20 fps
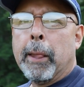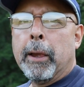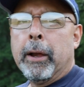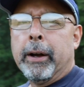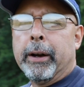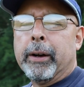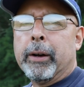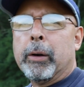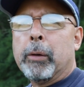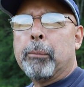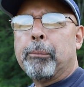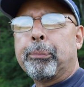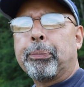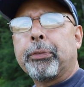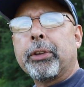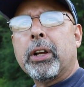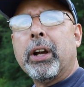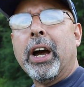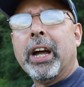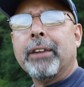
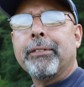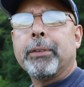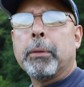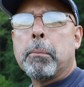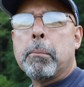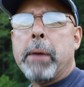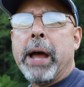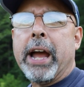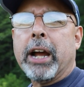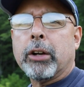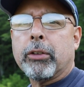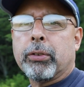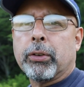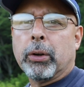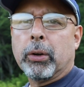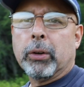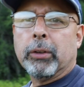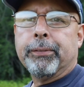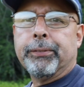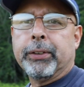kind of a
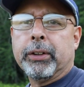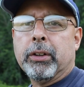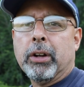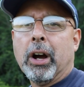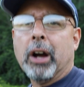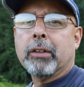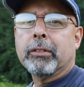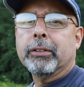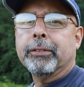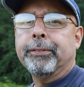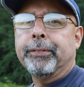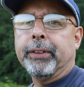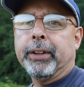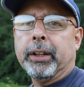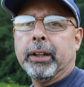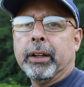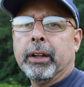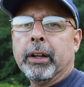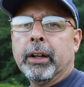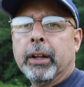macro
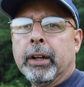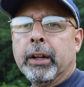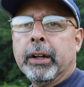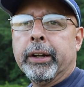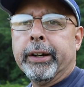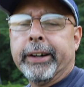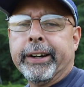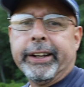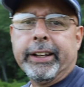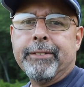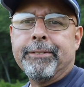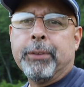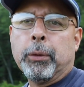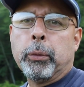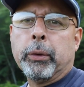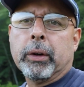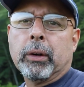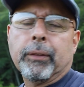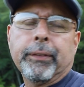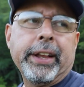photography, if you
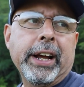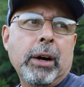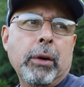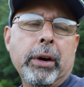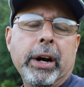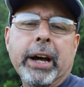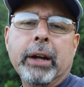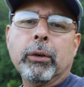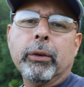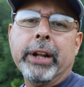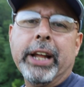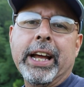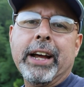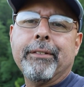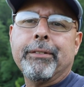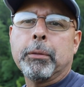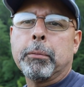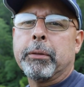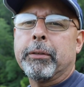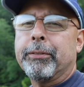will. Now, I don't
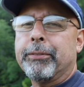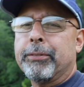have a